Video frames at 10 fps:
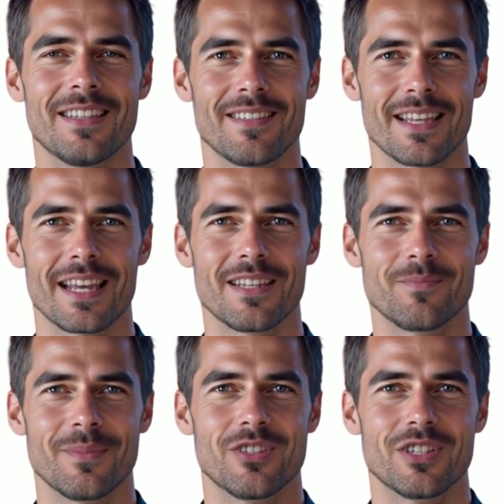that has
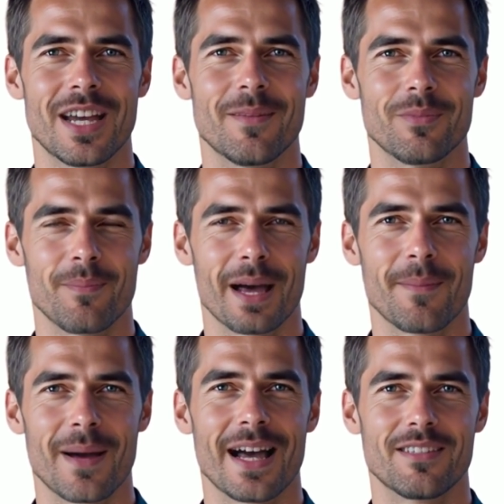been shaped by
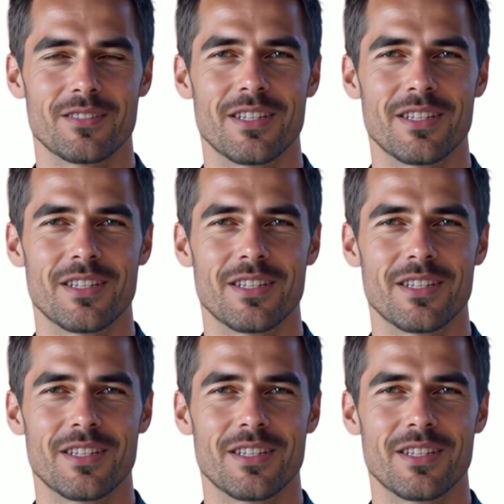past